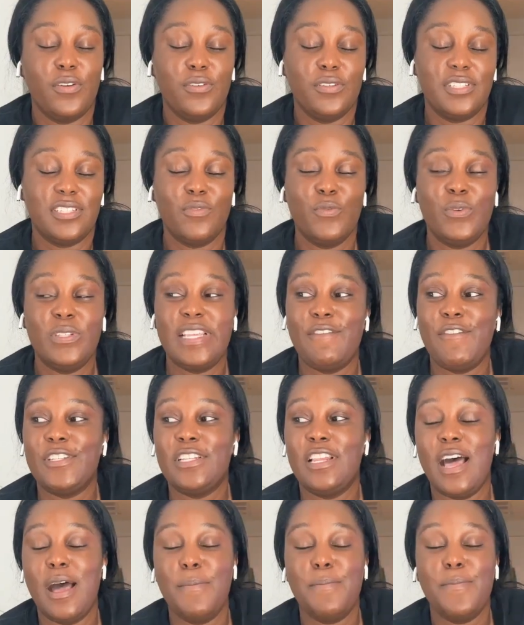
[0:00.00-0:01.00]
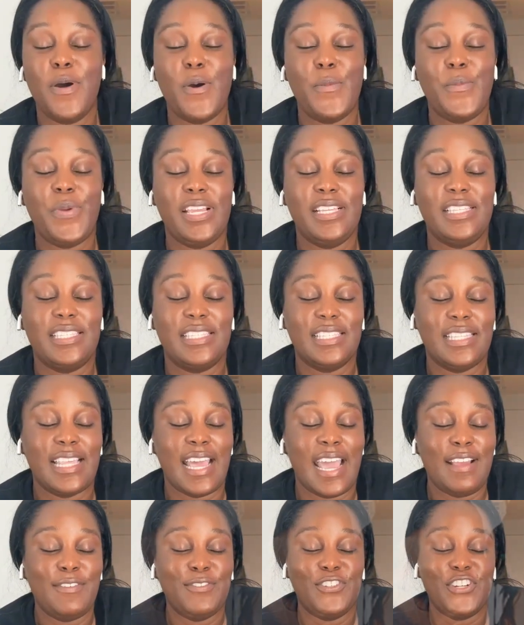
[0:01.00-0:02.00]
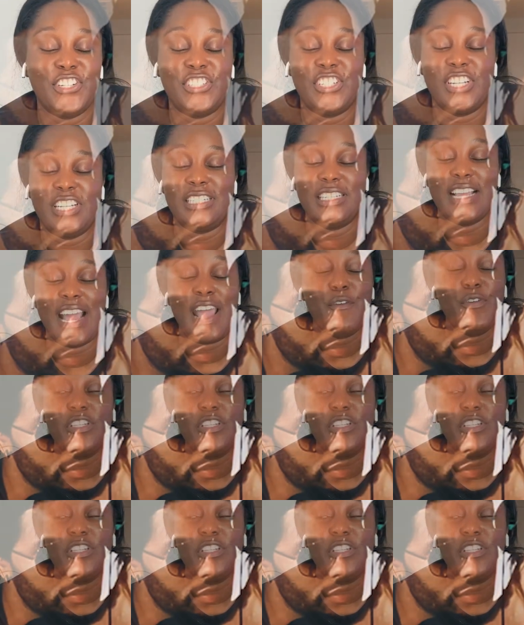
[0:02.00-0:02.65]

oh, was giving us no. a lot of moments that was just, just I